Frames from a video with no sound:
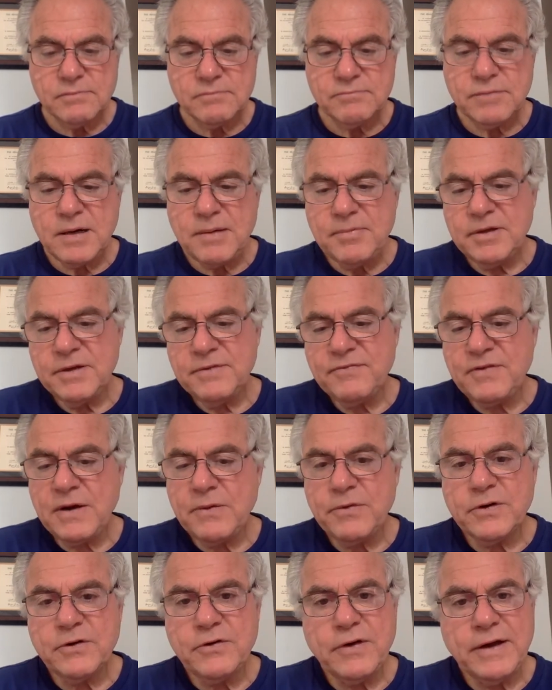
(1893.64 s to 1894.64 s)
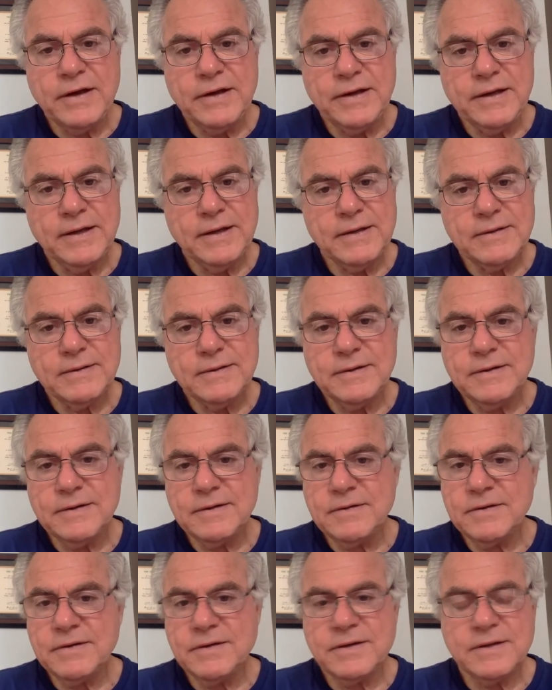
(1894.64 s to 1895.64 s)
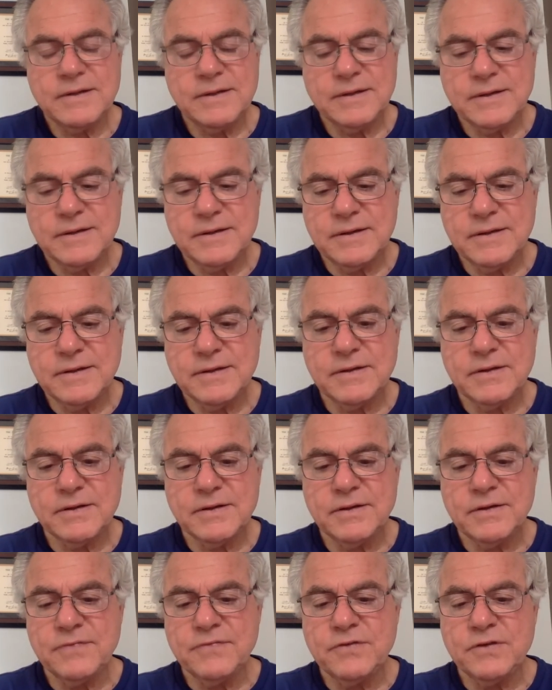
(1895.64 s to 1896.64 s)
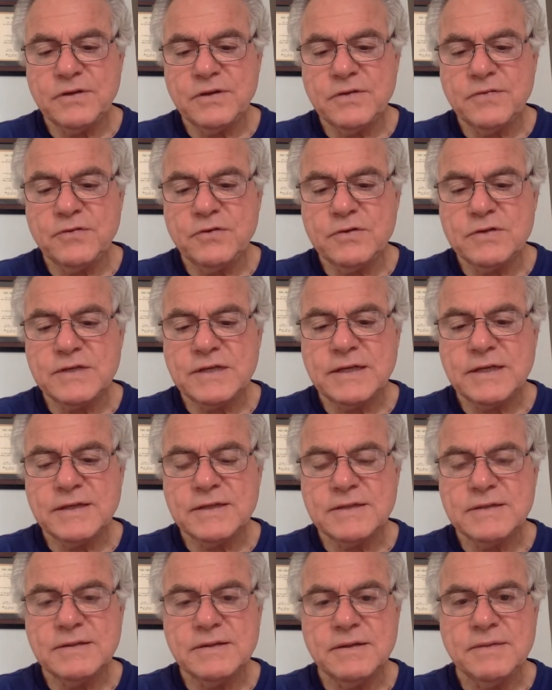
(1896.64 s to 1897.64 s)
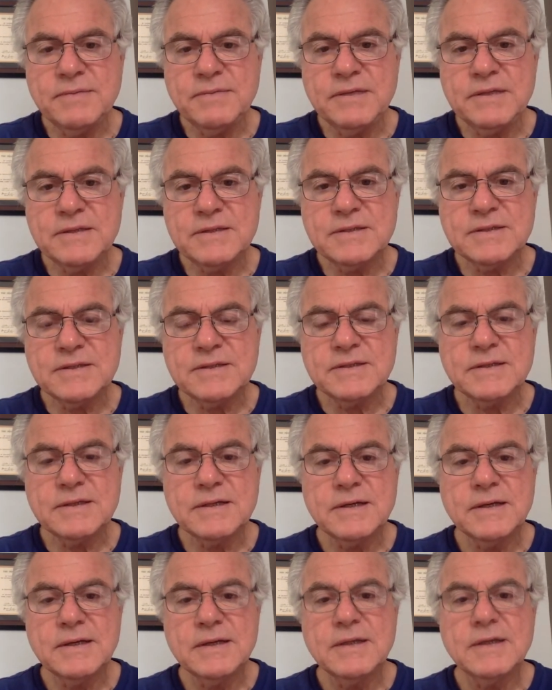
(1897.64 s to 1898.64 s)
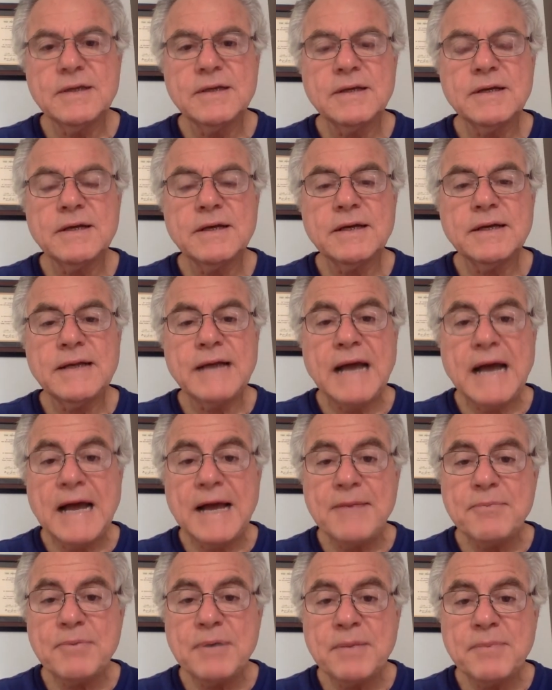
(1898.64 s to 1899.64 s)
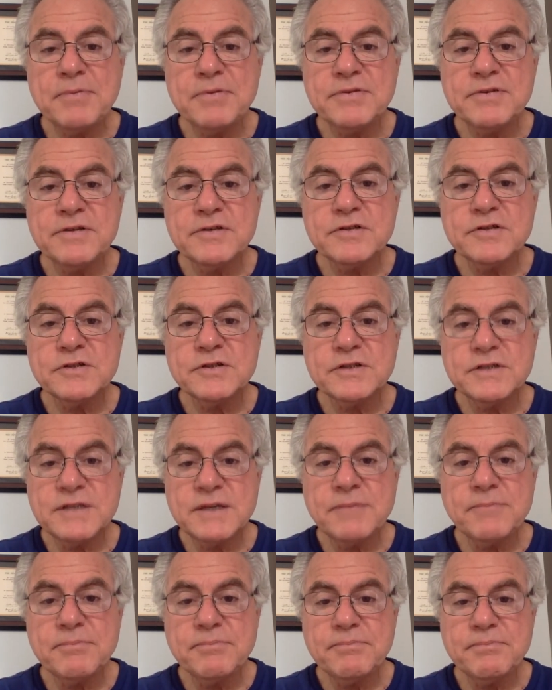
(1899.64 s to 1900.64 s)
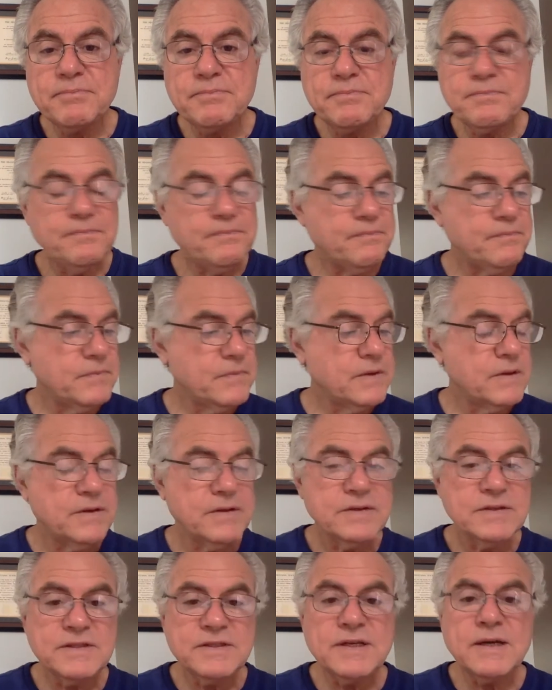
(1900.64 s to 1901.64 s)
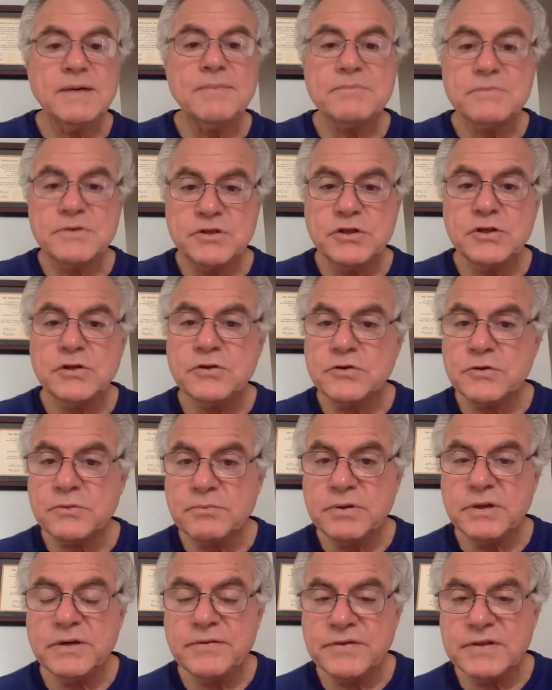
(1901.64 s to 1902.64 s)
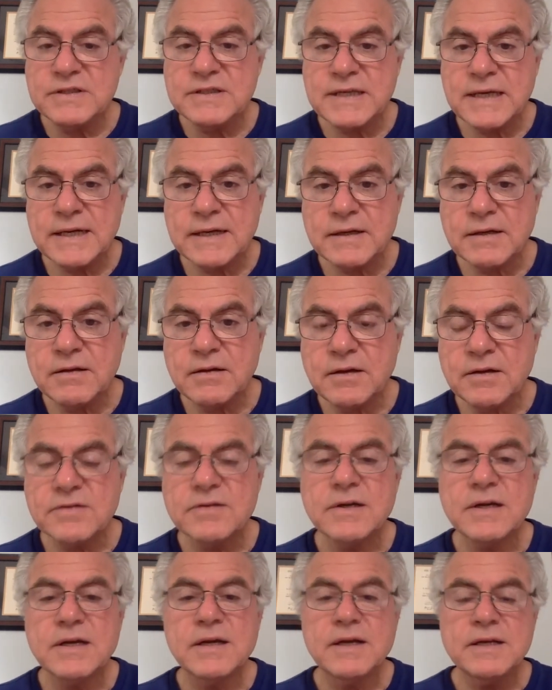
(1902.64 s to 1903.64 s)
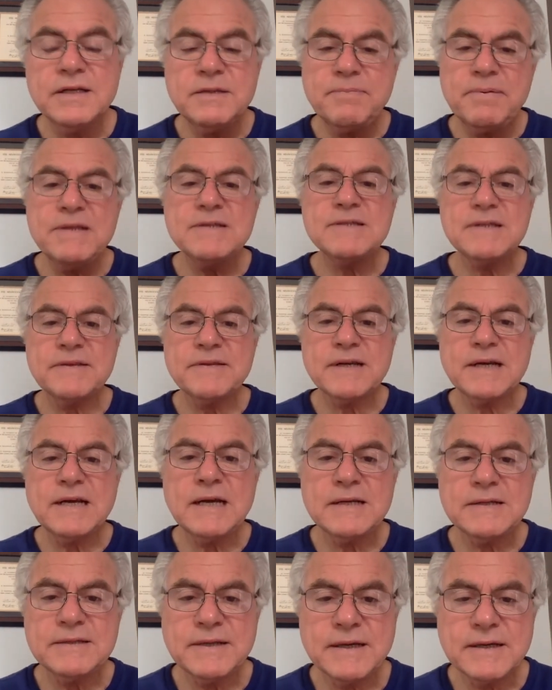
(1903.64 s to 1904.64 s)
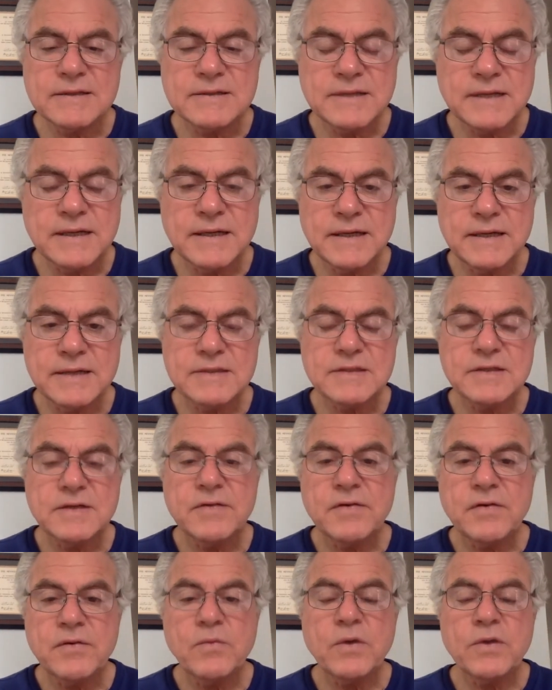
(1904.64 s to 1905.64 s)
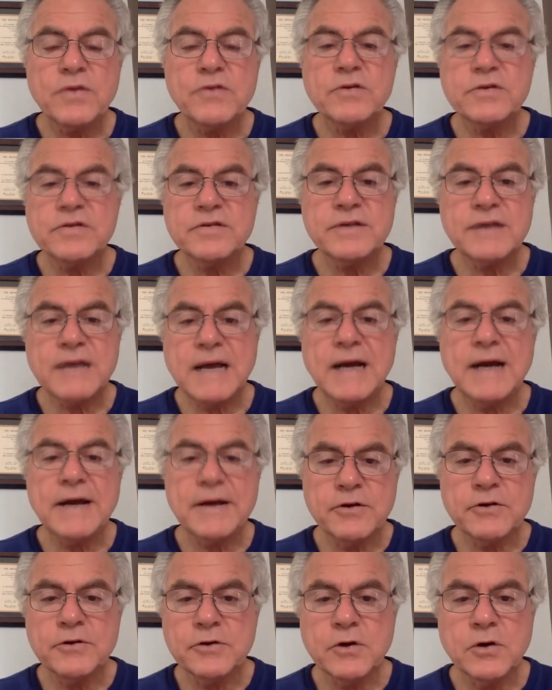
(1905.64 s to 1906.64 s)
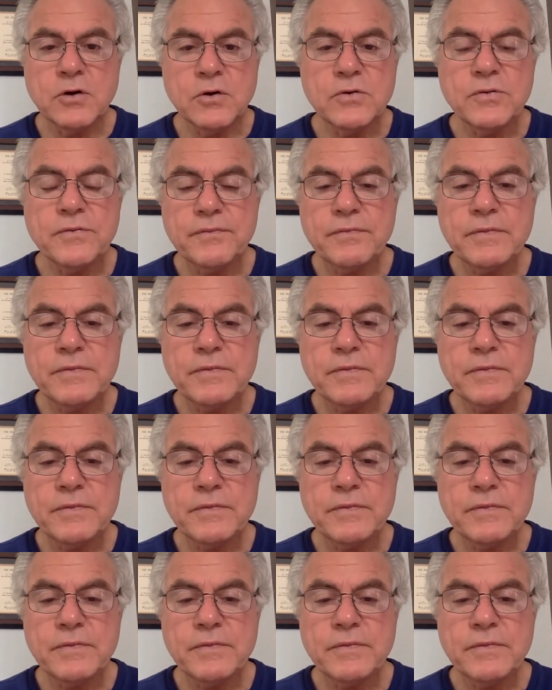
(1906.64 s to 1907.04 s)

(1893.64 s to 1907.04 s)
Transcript: Probably if I were grading it, and if you said it means an I proposition, some children believe in Santa Claus. It depends on the context, I guess, whether it's an I or an O.